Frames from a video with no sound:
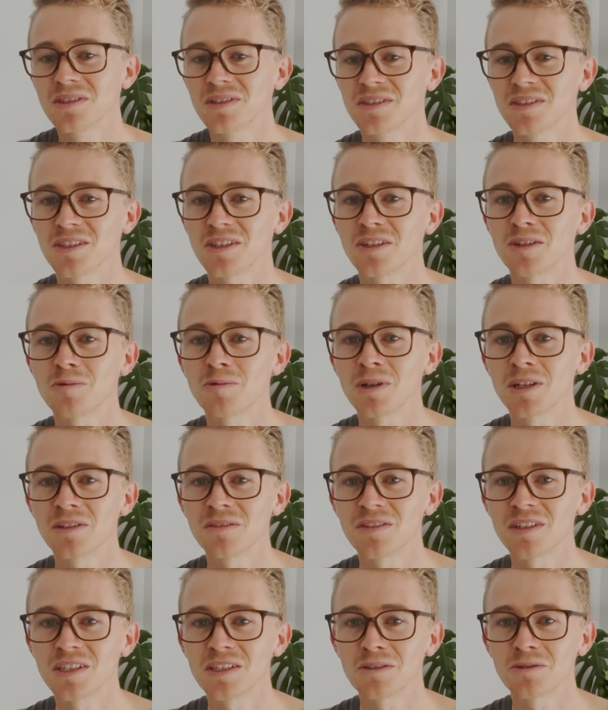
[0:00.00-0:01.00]
So one
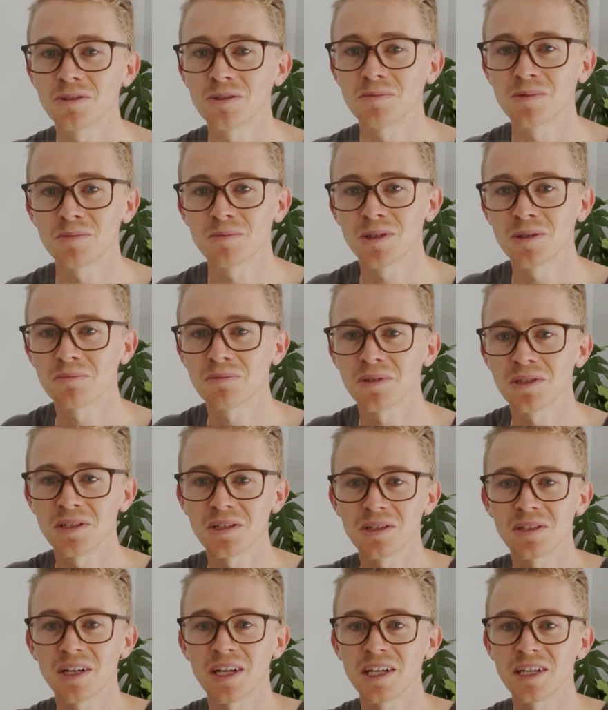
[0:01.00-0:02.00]
of these groups might
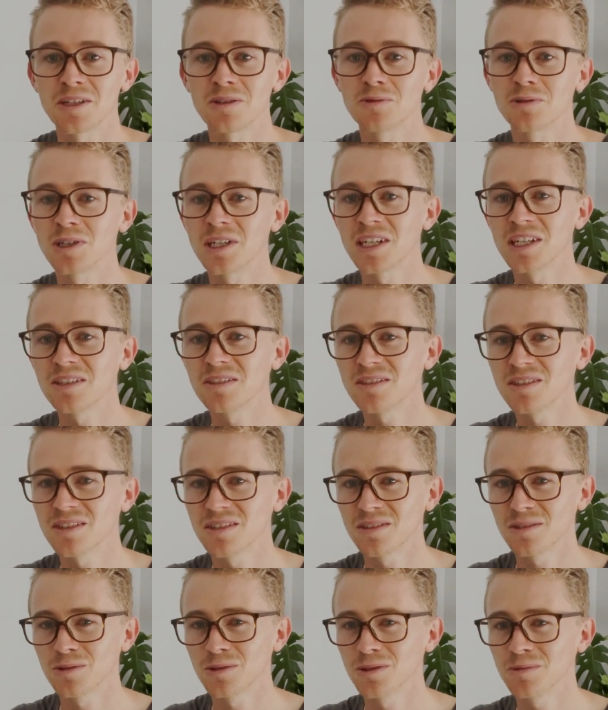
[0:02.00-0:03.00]
be a ground
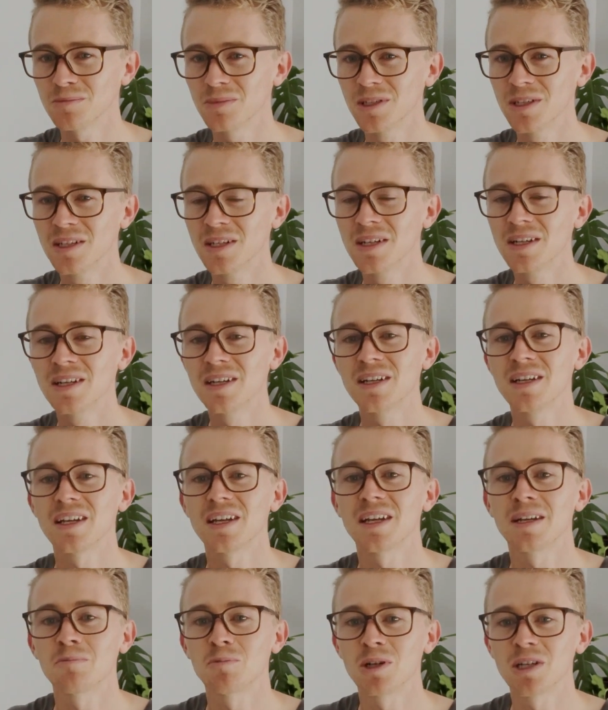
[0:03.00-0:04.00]
group,
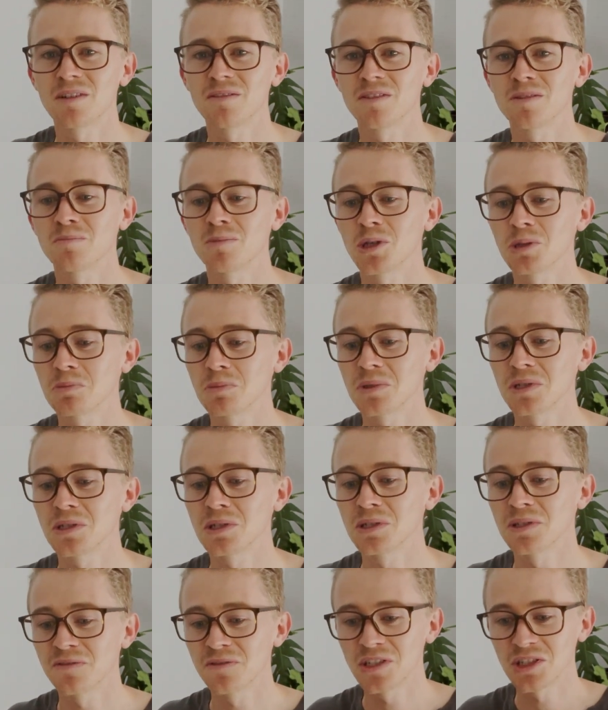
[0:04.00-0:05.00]
and one of them might
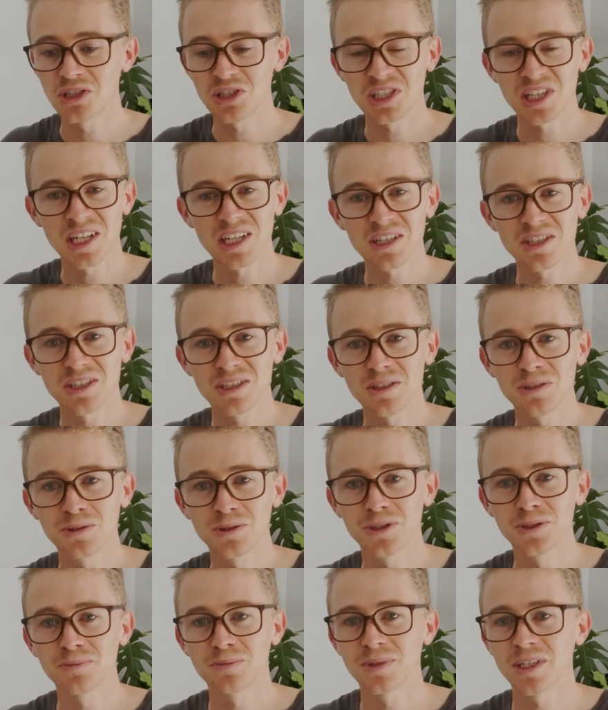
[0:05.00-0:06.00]
be a vegetation
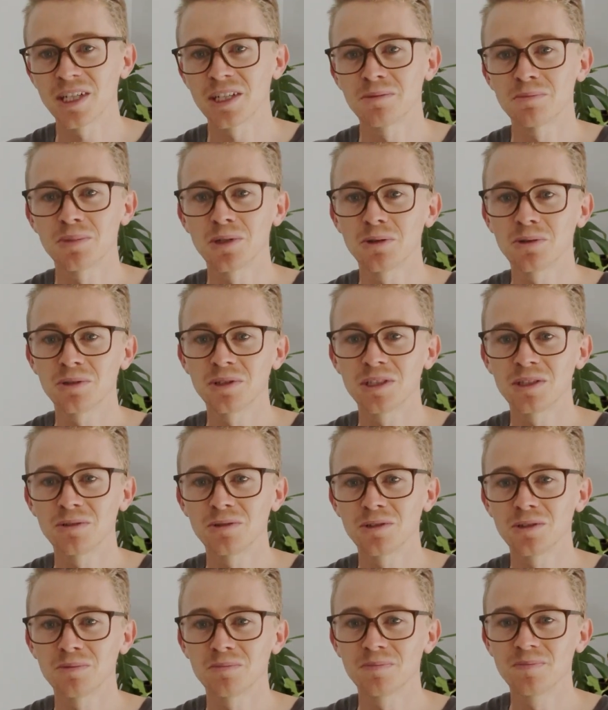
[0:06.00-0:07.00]
group and a building
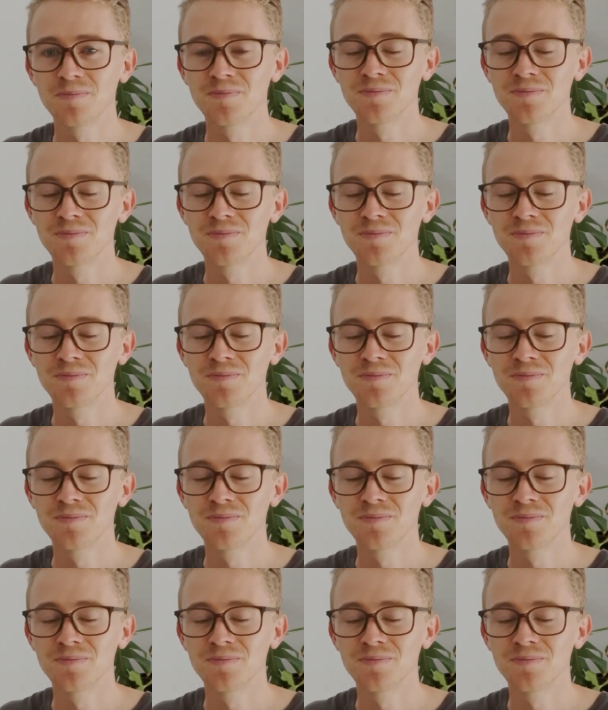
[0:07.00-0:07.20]
group.